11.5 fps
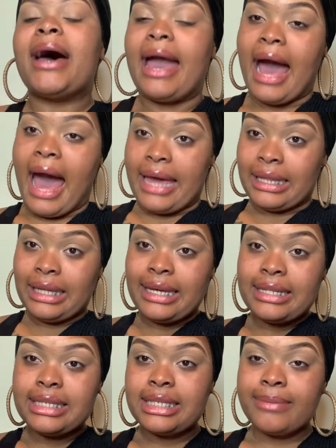
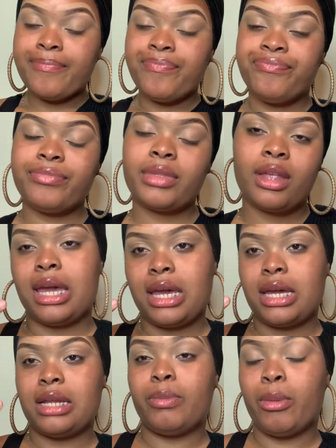eyelids,
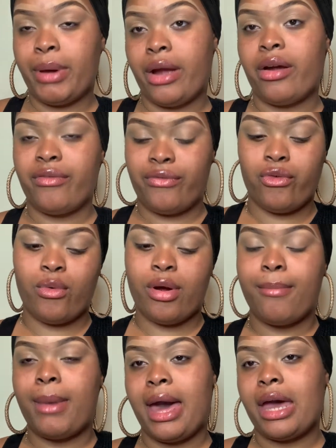and prepare it for
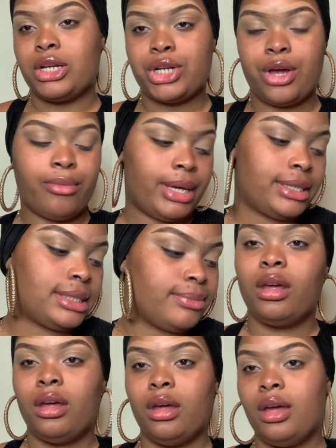my eyeshadow base.
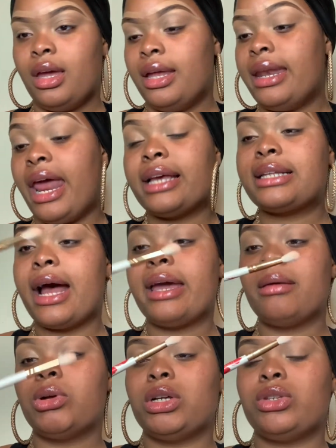Next, I
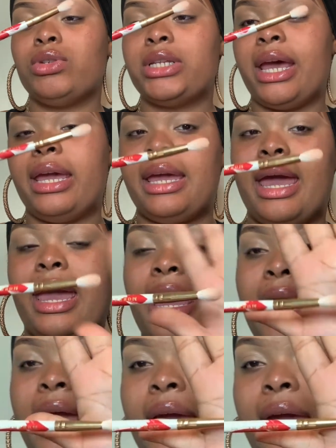am going to take
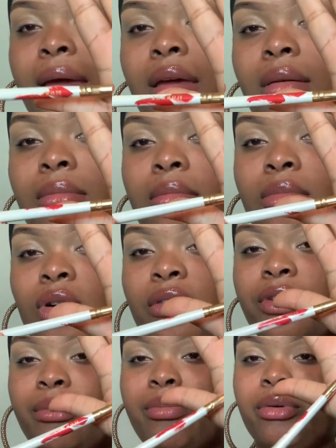a
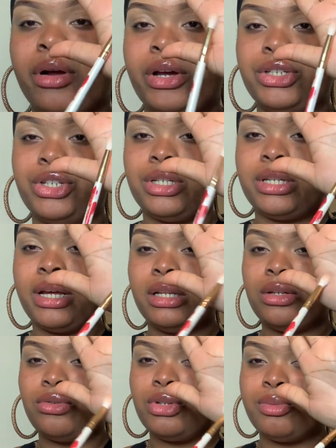Morphe brush, just like a
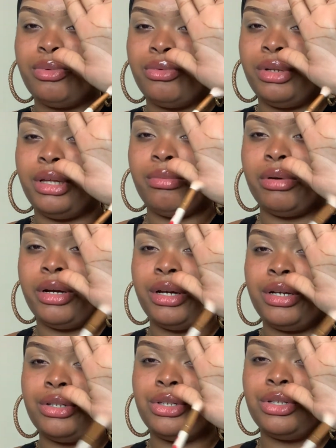little spoolie
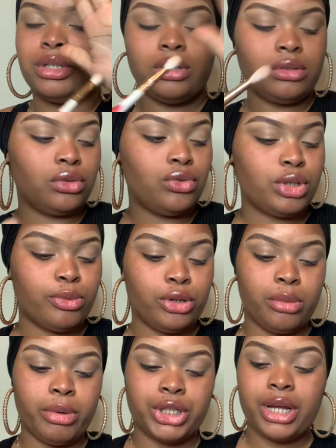brush, a little loose
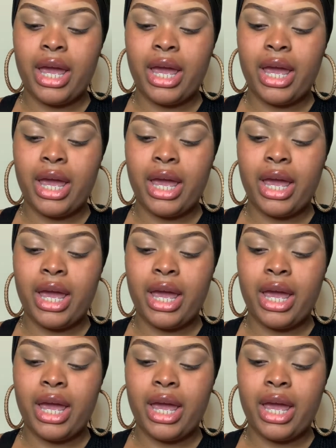spoolie brush,